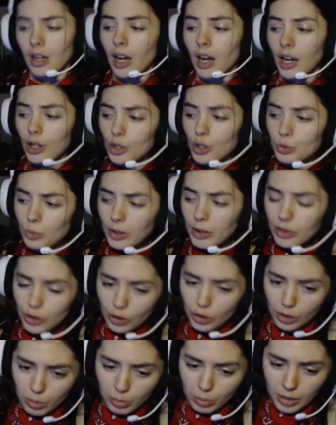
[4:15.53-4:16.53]
I just want
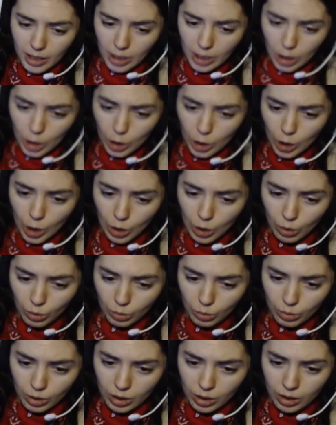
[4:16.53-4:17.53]
there to be a
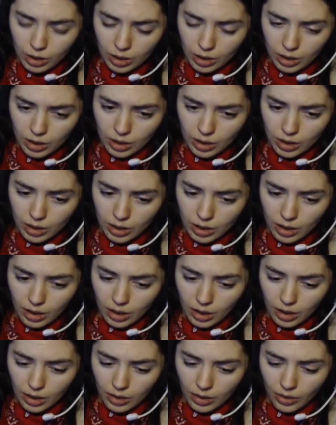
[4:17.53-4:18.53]
clone
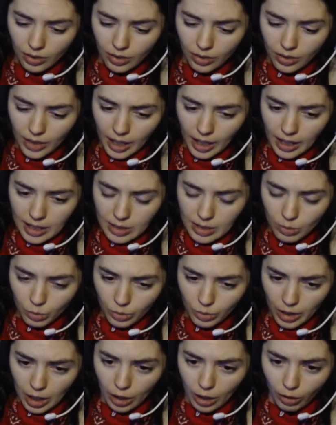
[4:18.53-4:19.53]
that is
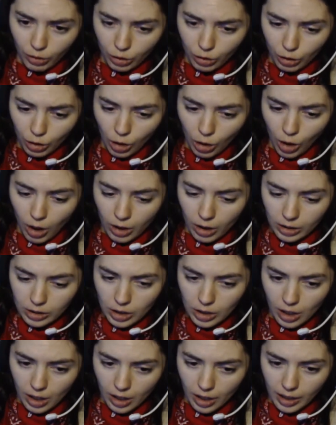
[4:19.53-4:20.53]
there for a long
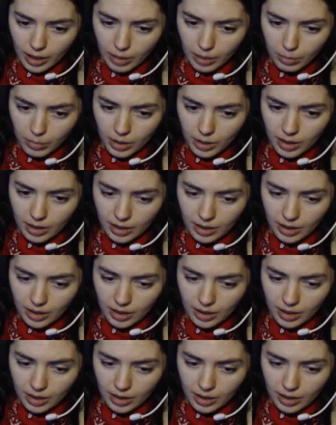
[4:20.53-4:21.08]
time